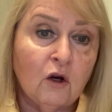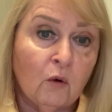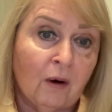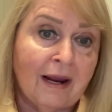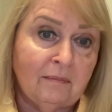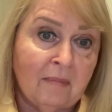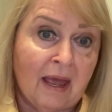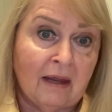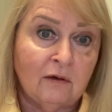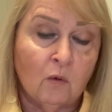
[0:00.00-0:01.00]
great
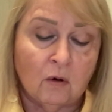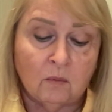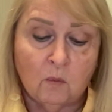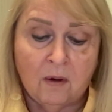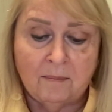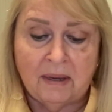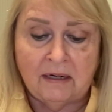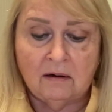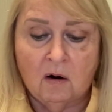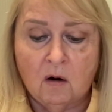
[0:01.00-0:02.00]
men or
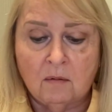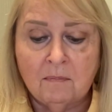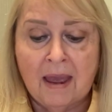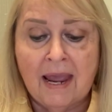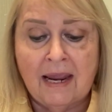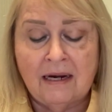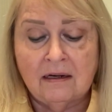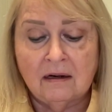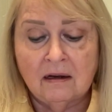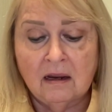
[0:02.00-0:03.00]
women are made